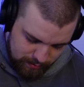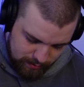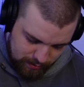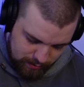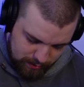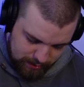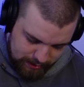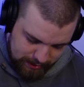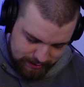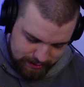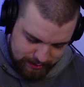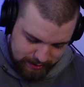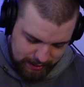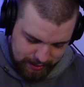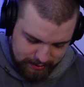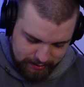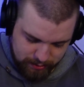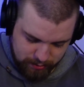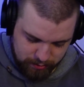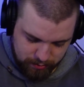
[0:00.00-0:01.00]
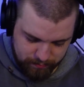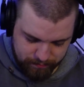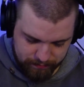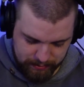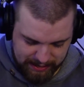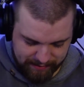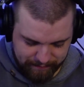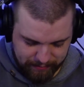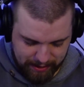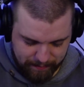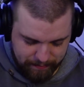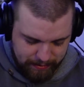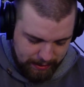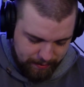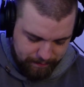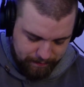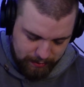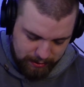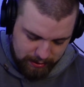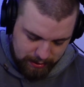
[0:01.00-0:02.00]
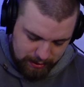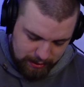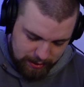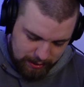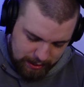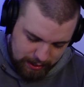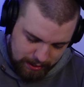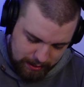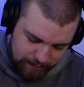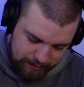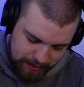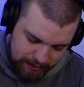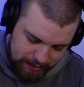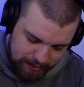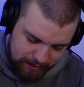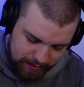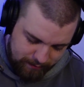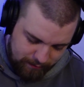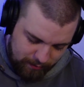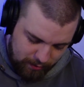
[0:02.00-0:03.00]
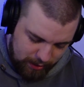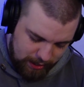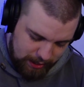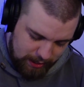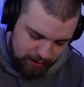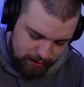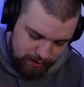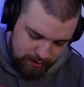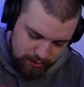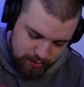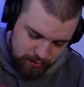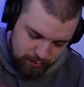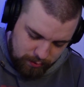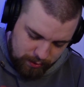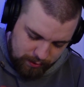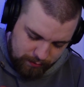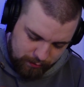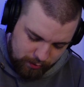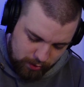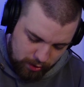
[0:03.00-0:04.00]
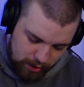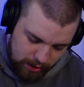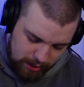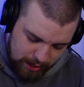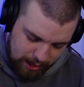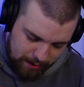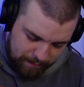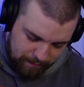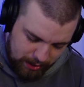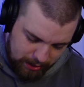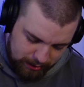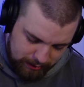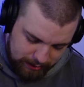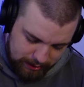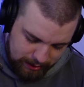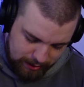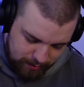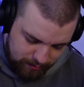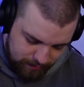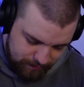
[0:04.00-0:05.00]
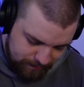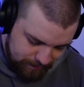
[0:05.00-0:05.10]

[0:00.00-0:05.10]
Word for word: Oh, that's nice. Cool. I vibe that. Um, and then at the very end, we have got our maknae.